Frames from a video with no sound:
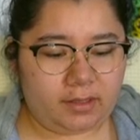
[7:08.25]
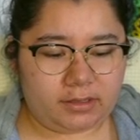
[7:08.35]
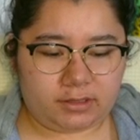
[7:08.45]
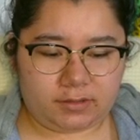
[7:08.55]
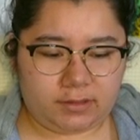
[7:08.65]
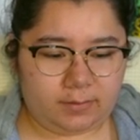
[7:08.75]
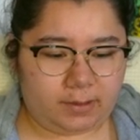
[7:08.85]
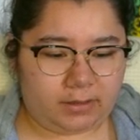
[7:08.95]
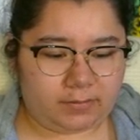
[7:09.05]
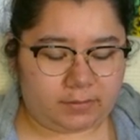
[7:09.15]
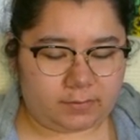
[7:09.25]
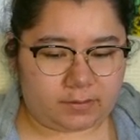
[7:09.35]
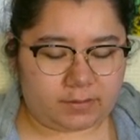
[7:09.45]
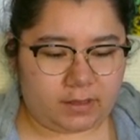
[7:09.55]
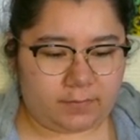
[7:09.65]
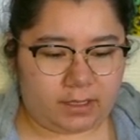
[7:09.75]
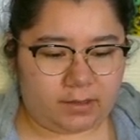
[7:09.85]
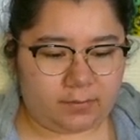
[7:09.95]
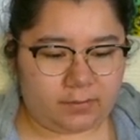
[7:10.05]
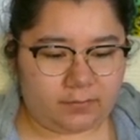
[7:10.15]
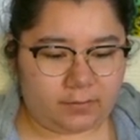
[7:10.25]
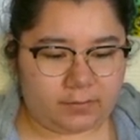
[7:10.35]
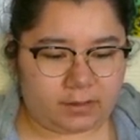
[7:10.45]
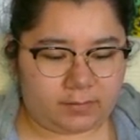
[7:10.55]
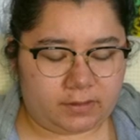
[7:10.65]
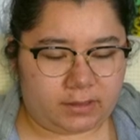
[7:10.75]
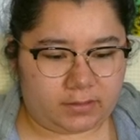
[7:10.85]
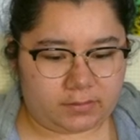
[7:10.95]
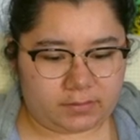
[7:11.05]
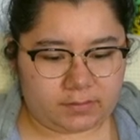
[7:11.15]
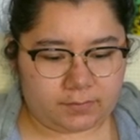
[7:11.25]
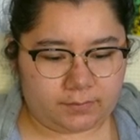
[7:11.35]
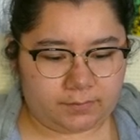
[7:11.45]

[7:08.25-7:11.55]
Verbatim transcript: I just need Persims because I have ample of most everything else.